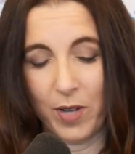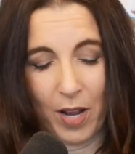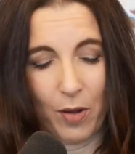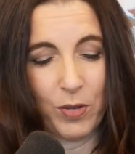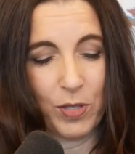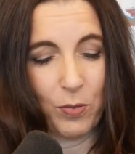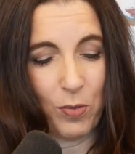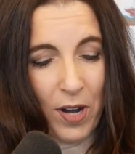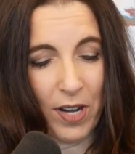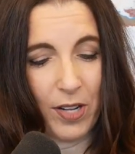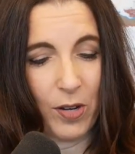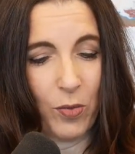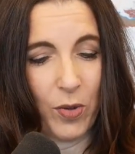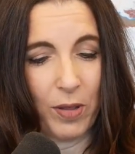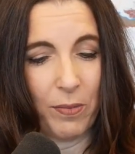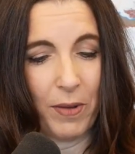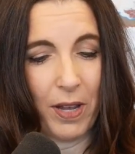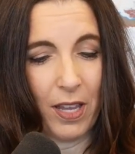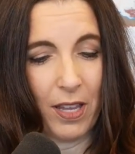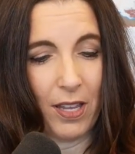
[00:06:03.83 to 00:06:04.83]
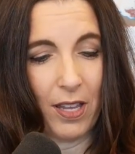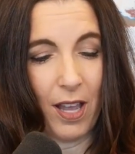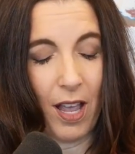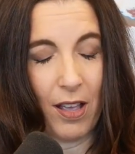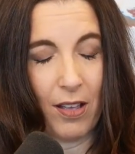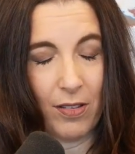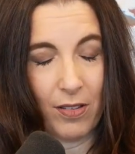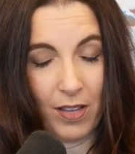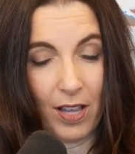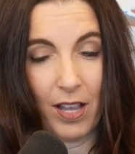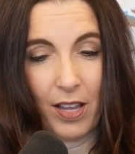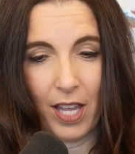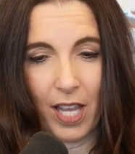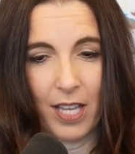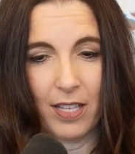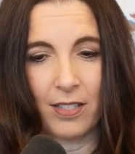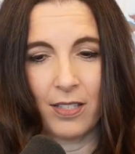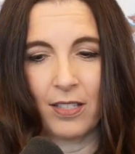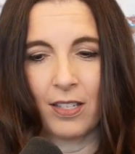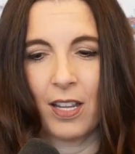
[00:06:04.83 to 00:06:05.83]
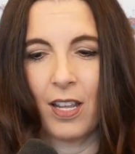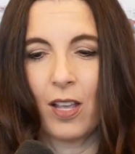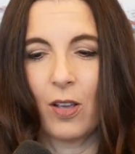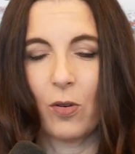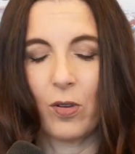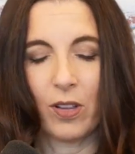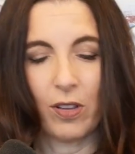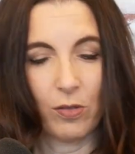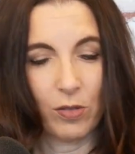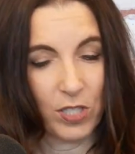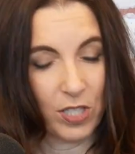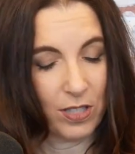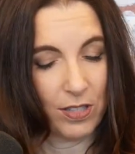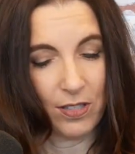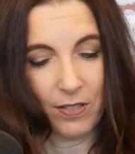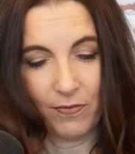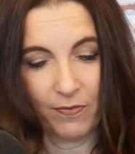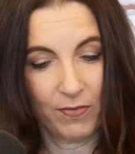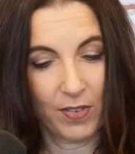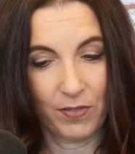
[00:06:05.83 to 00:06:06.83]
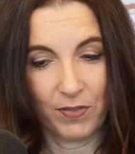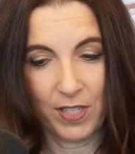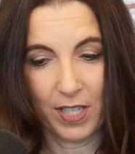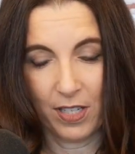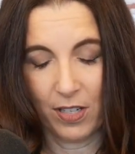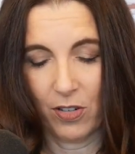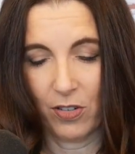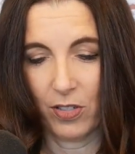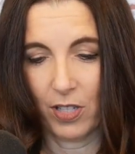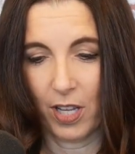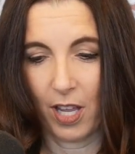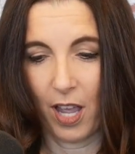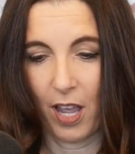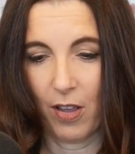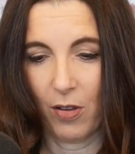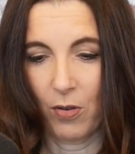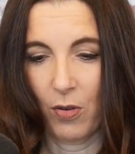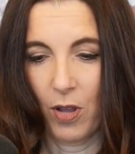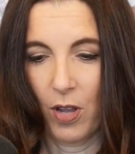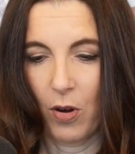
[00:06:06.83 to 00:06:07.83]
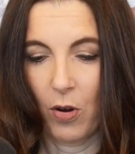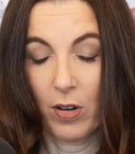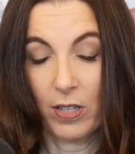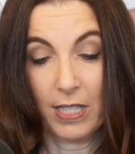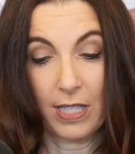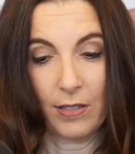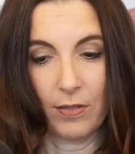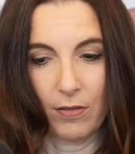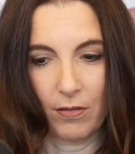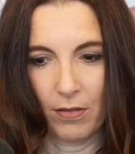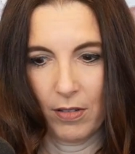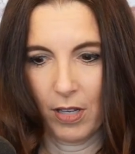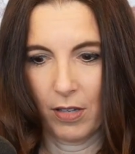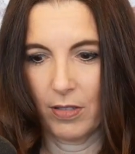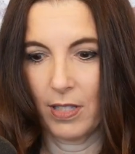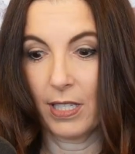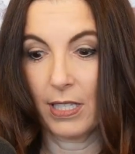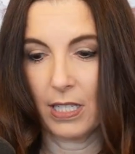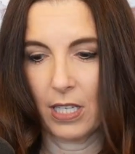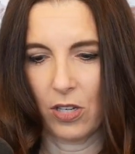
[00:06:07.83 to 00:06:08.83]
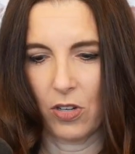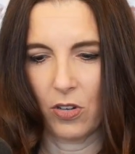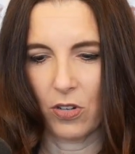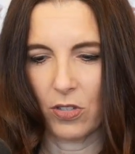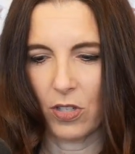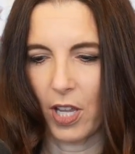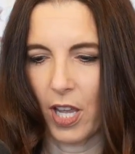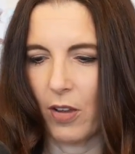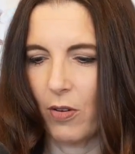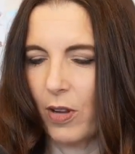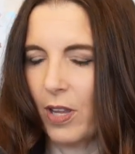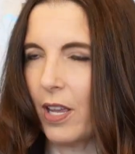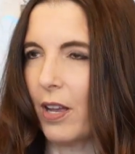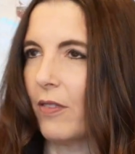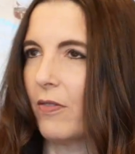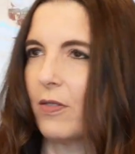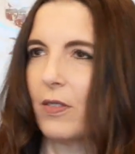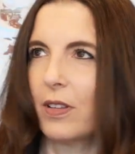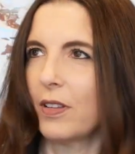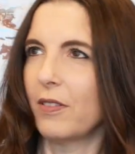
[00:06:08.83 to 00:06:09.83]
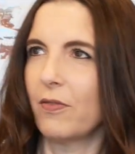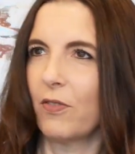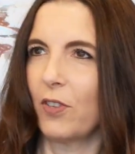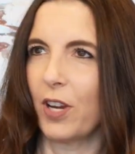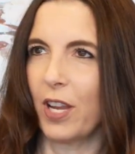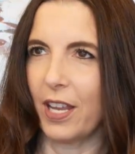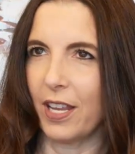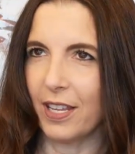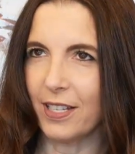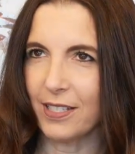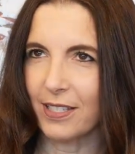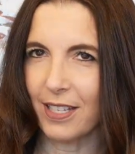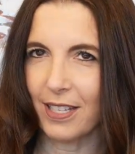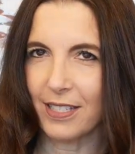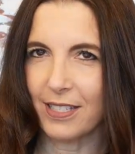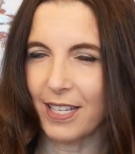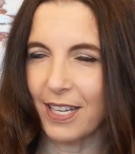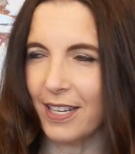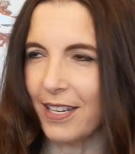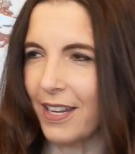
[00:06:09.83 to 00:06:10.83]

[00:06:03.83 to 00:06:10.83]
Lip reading: pregnant with my youngest, which is 15 years ago or 16 years ago. Yeah, I forget he's 16 now.